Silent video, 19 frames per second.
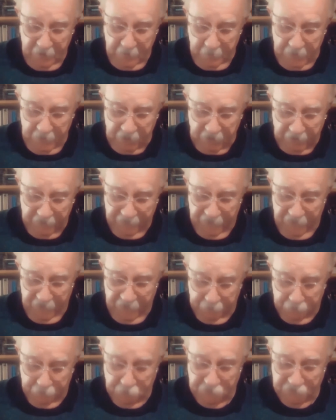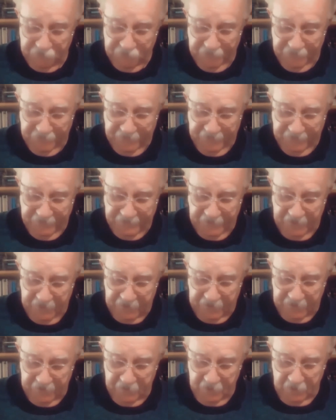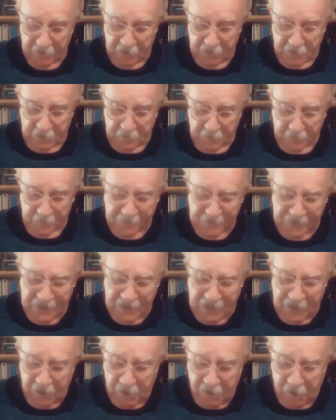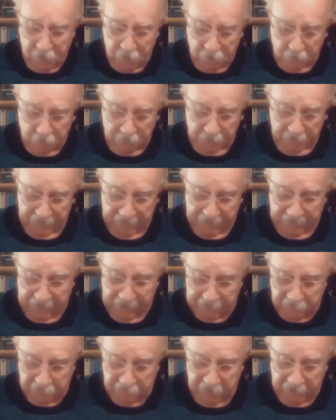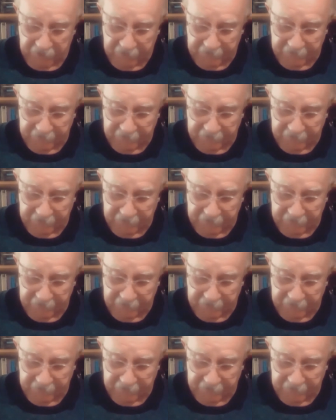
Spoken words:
Milk for the pussins, he said. Meow, the cat cried.